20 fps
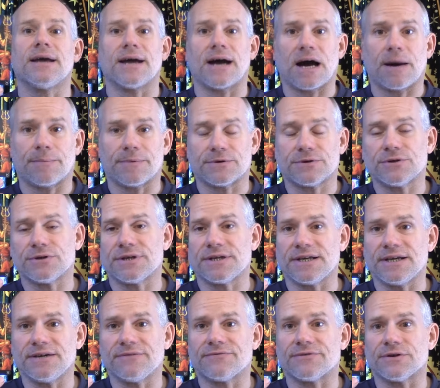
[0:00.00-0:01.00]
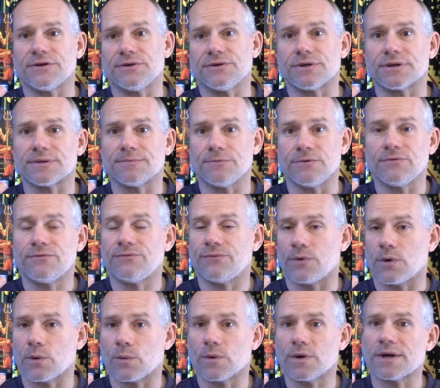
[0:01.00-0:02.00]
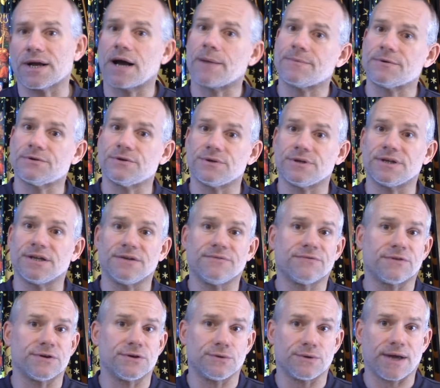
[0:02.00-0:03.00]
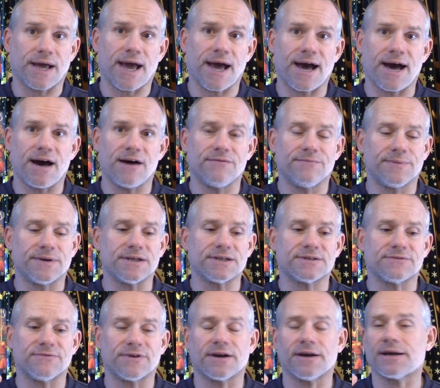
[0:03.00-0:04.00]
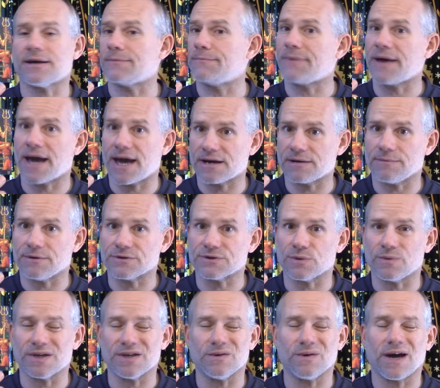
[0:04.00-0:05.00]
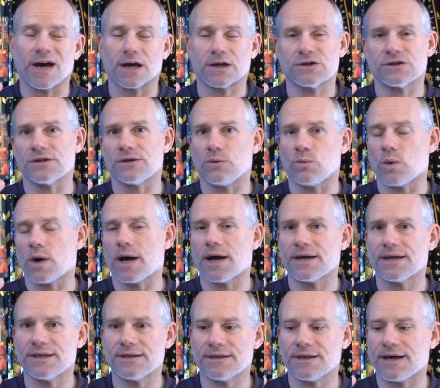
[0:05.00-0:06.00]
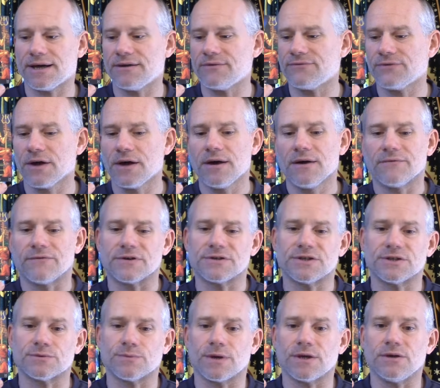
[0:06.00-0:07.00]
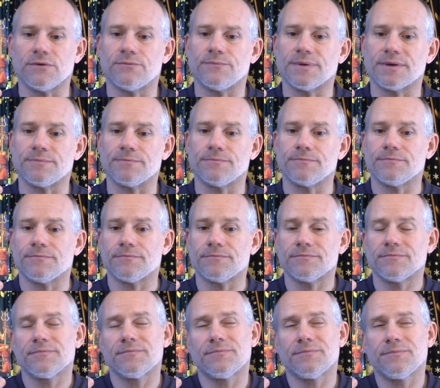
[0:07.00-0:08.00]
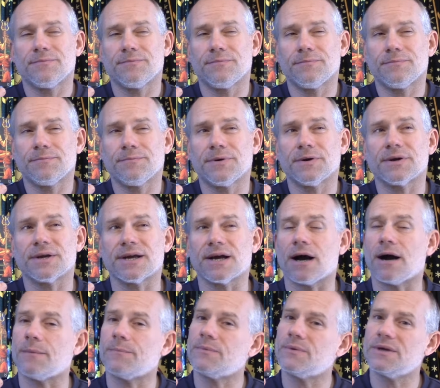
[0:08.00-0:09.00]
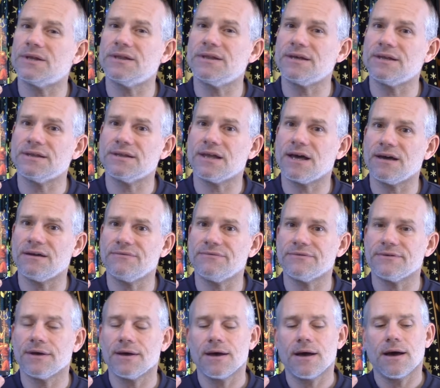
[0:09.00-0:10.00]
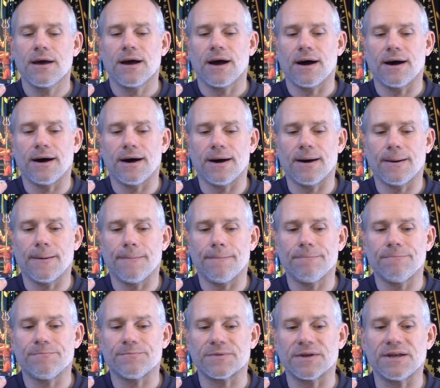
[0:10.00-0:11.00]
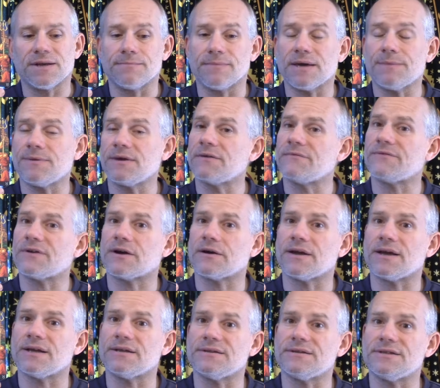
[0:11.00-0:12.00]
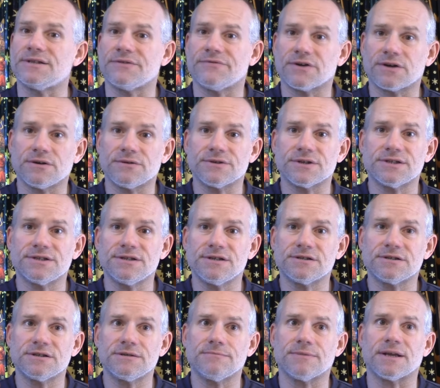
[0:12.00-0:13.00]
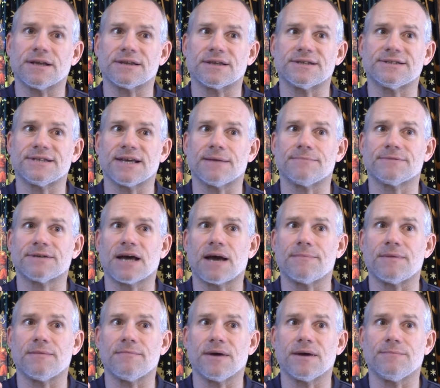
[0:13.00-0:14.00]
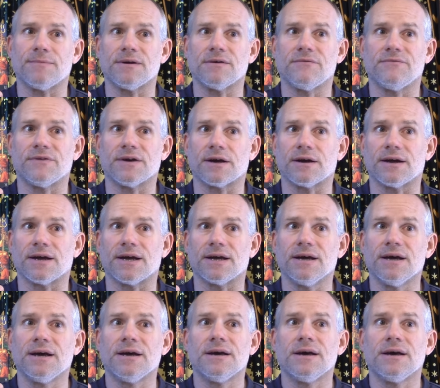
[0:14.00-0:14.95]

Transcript: Opportunity for you to move forward, opportunity for you to have, but it's very compatible to what you actually want in life versus what you've been putting up with in life. Um, and it may be a very difficult decision, but at the same time, it may be a very